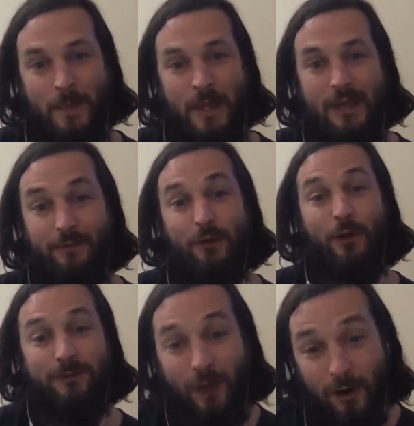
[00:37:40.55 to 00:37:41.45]
If you're a
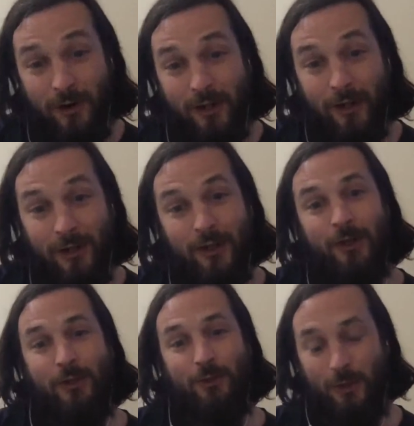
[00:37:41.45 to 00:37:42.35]
foreigner,
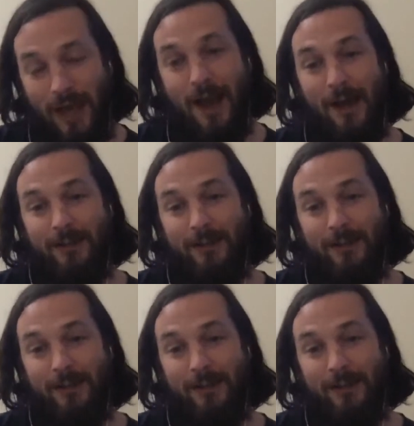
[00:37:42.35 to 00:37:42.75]
you can't.